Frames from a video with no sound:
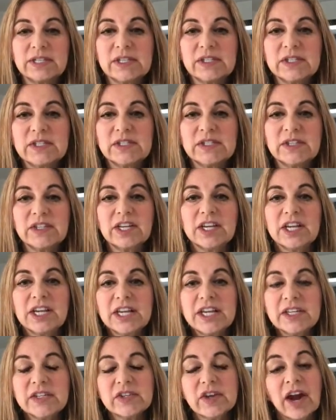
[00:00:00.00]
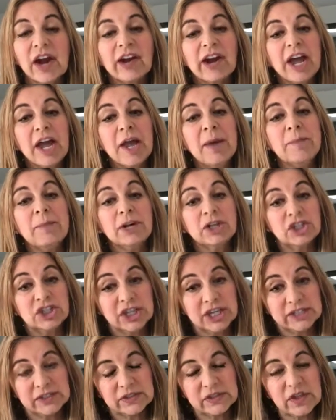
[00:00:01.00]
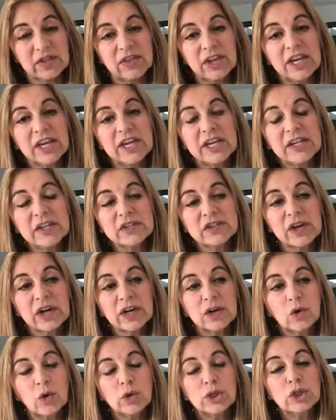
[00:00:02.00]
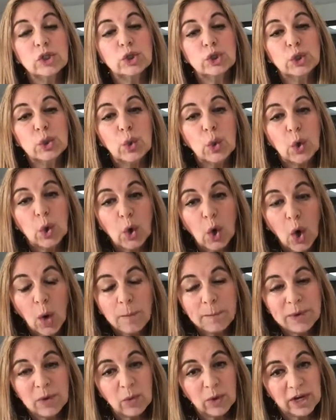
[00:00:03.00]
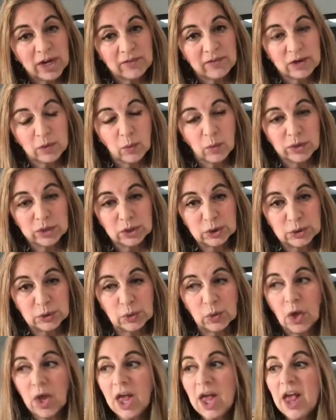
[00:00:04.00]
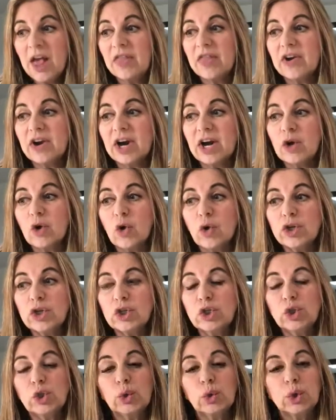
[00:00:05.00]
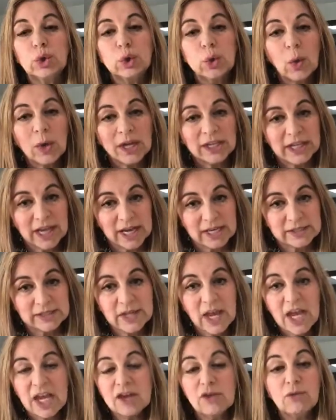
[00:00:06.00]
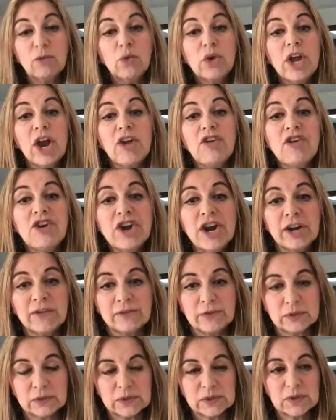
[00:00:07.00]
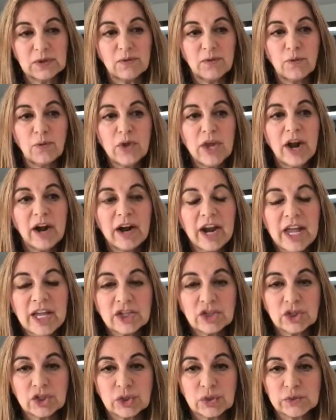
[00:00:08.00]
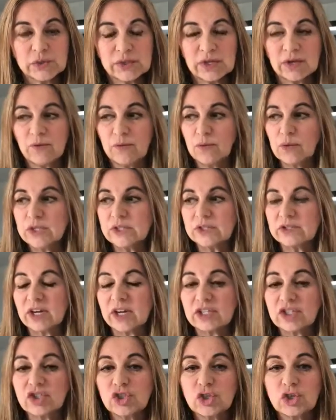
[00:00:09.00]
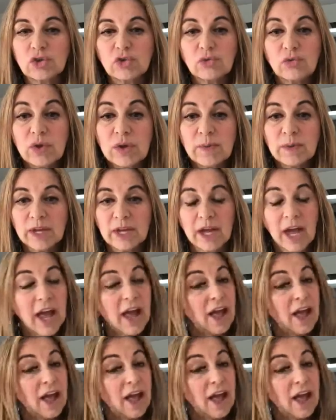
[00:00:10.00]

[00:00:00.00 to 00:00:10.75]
is the kids are emergents. The kids are going to copy whatever we do. They are going to look at us. If we are nervous, if we are anxious, if we start screaming,